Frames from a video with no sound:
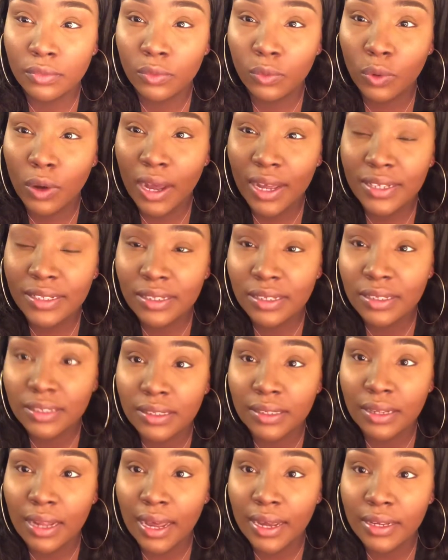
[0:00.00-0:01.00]
Why is this
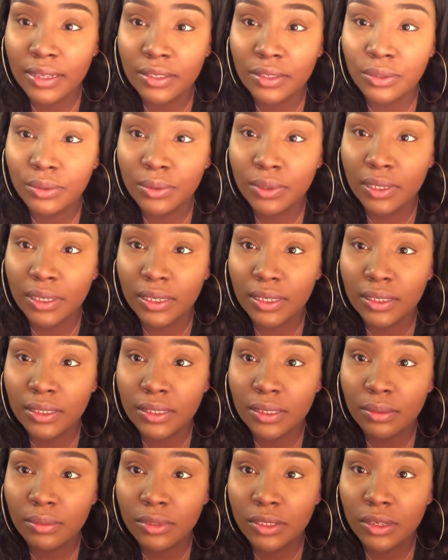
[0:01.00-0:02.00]
light doing
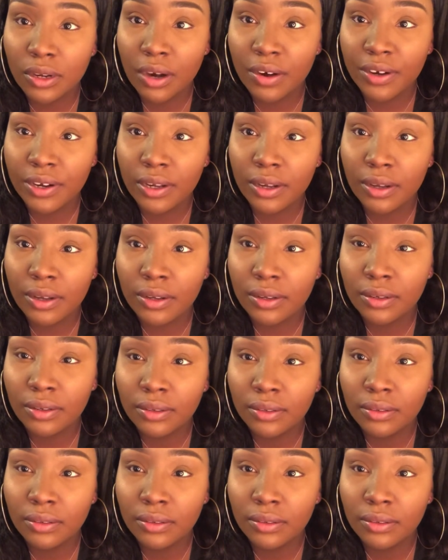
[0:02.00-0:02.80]
this? I'm sorry, y'all.